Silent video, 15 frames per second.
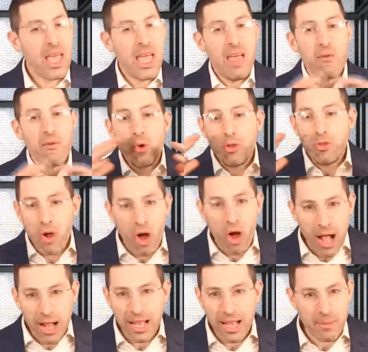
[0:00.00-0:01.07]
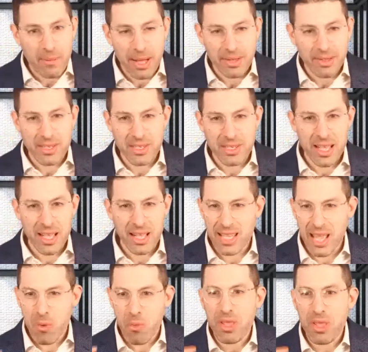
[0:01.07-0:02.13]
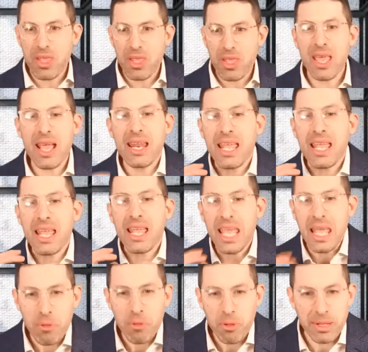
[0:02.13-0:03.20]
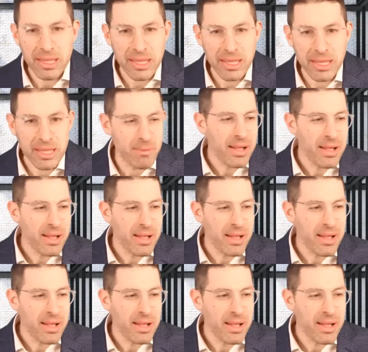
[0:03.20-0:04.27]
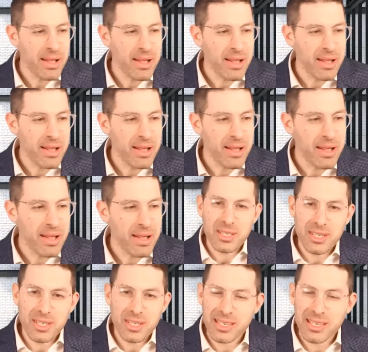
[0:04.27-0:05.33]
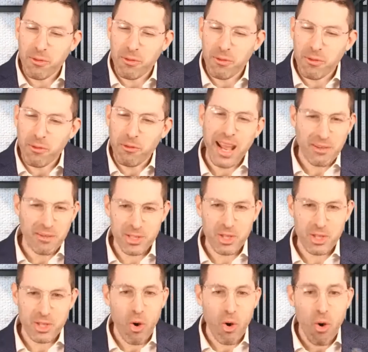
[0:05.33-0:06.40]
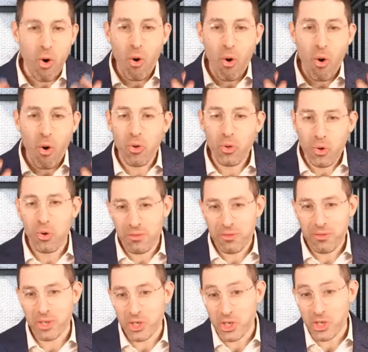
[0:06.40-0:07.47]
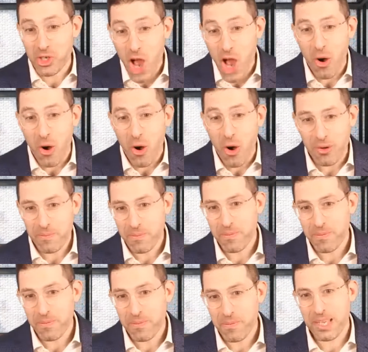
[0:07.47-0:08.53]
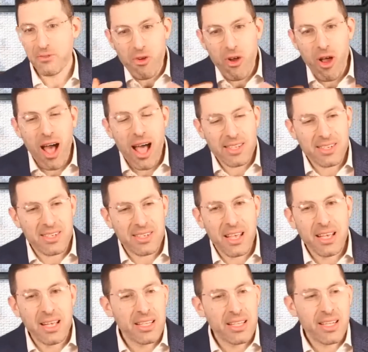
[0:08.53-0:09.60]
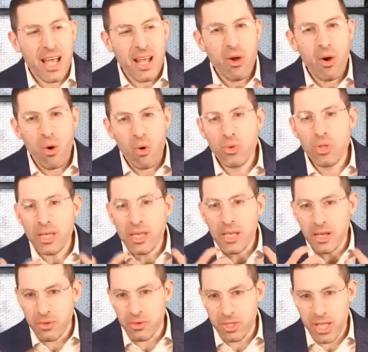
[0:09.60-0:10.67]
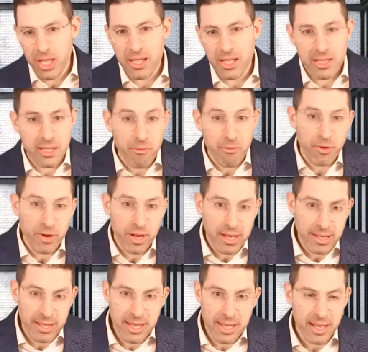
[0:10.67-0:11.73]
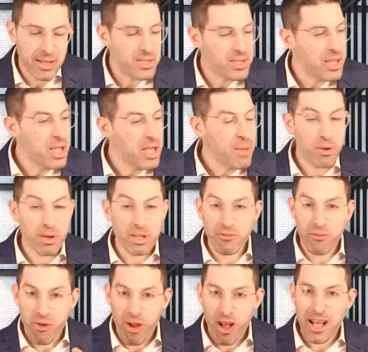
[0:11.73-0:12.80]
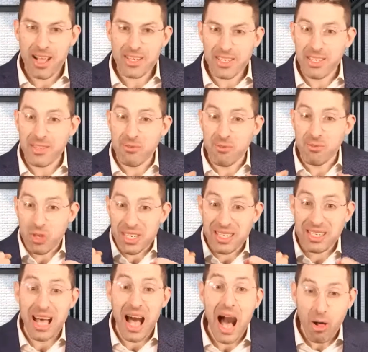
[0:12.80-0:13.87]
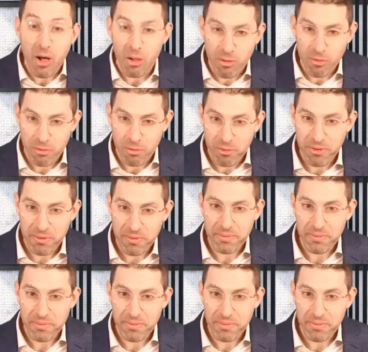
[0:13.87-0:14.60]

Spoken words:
If we're talking about these things and we can't implement them, it loses its effectiveness. The whole goal of the show is for us to not only understand different ideas, but it's for us to resolve